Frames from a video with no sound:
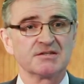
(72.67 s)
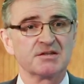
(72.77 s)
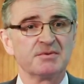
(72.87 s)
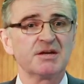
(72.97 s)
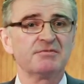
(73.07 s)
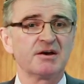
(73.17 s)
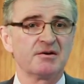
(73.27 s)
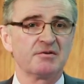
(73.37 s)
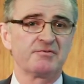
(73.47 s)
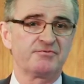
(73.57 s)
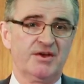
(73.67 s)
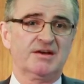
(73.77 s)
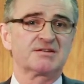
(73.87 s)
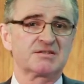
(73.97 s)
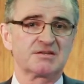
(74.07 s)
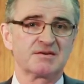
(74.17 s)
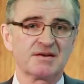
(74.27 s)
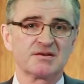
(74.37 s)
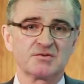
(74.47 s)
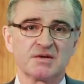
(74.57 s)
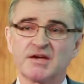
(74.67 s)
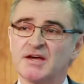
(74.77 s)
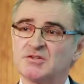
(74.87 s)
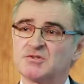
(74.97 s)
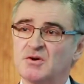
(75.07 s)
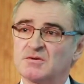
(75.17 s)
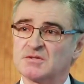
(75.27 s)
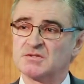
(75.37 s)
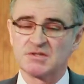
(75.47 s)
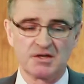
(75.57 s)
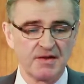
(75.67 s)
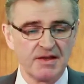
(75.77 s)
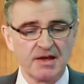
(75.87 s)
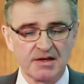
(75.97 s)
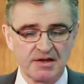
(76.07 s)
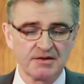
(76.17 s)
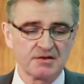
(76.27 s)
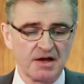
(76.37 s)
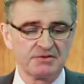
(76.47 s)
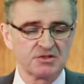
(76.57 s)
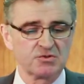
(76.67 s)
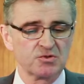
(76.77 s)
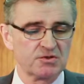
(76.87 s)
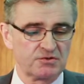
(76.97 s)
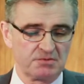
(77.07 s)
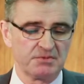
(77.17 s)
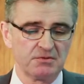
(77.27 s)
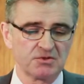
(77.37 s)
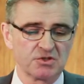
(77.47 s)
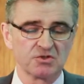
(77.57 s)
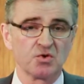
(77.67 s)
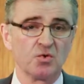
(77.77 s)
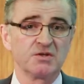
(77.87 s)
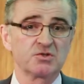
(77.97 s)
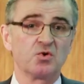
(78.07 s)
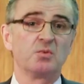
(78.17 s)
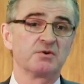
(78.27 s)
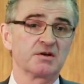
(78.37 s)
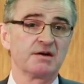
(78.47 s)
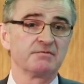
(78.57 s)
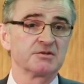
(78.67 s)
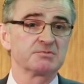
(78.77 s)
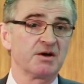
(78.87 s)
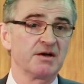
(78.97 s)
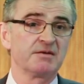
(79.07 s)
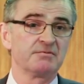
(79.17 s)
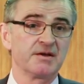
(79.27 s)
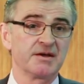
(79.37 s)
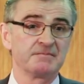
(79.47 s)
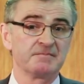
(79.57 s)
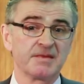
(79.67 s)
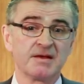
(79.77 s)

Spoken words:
It's a bit of a fix to engage doctors. Clinical governance, to me, was just always corporate governance by another name.